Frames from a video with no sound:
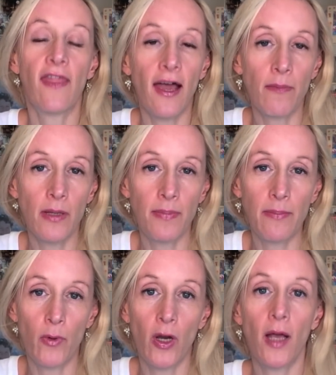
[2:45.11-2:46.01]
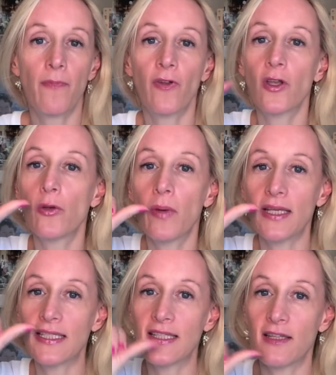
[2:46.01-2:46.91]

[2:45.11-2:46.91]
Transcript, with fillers: That might be more helpful, and you might see